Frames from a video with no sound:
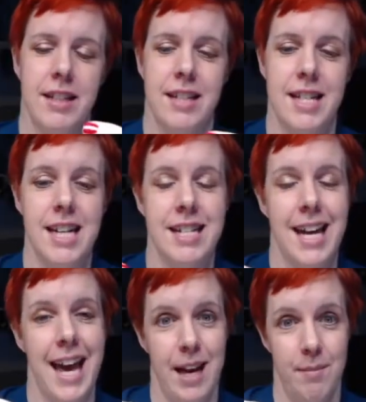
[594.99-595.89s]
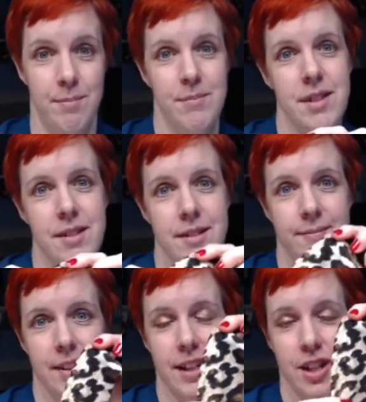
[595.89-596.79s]
knit hems,
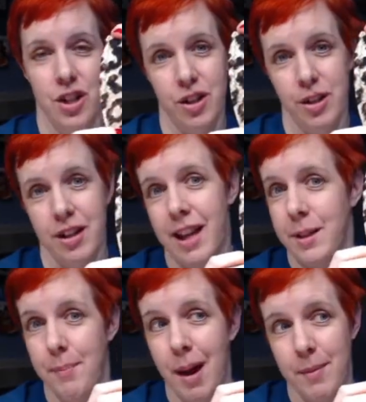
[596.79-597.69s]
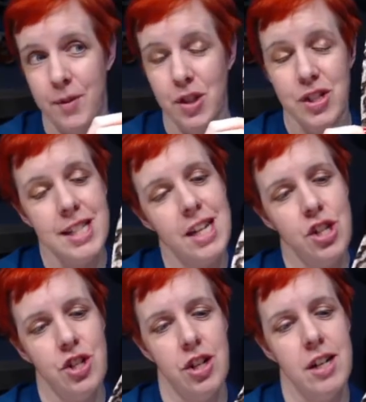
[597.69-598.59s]
you're at the bottom of your
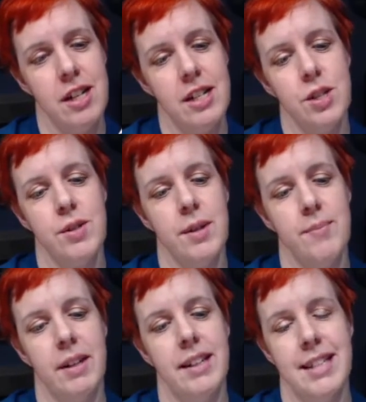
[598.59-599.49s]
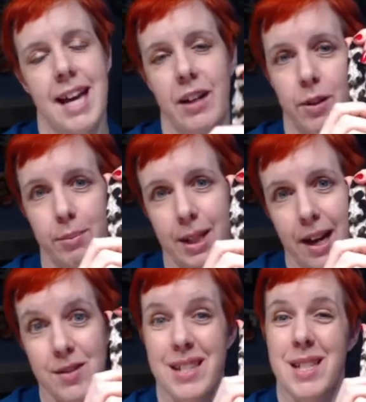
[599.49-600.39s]
t-shirt or something like that, or a
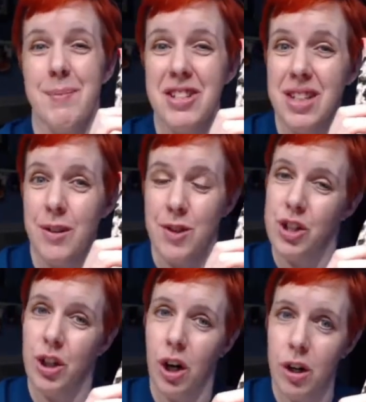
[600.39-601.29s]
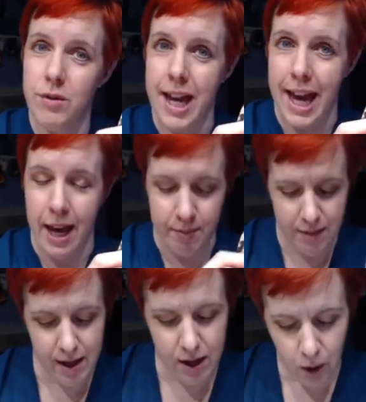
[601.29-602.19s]
blouse, especially if it's a curved hem,
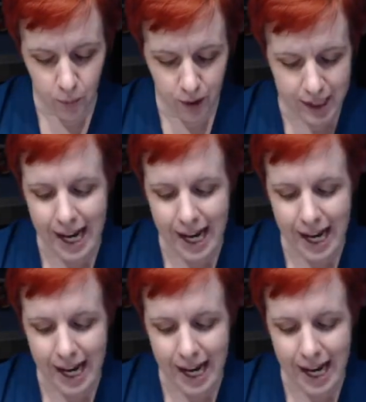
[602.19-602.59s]
what can